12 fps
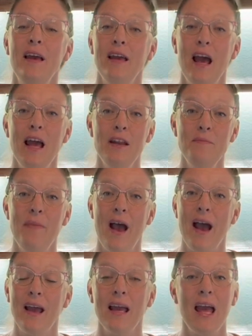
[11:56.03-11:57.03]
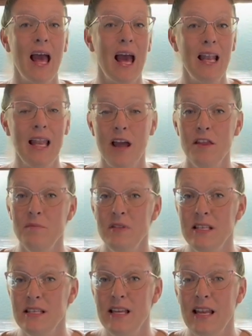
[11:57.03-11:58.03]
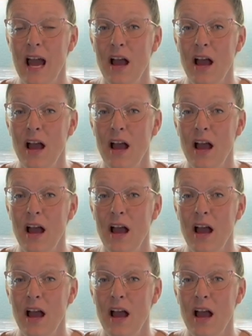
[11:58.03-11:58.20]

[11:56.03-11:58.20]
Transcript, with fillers: cut them back, allow them to sit